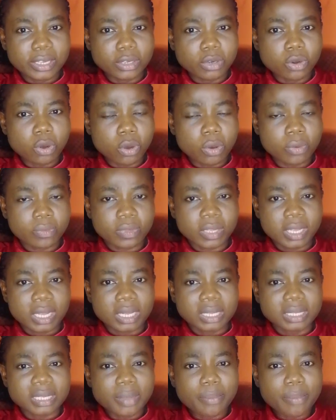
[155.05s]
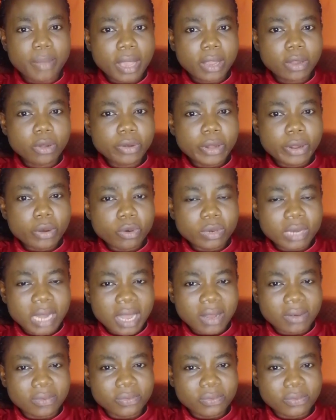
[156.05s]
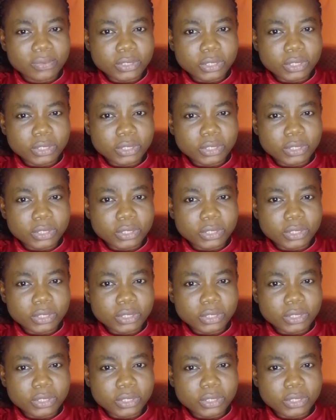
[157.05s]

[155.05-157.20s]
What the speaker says: The mercury would have,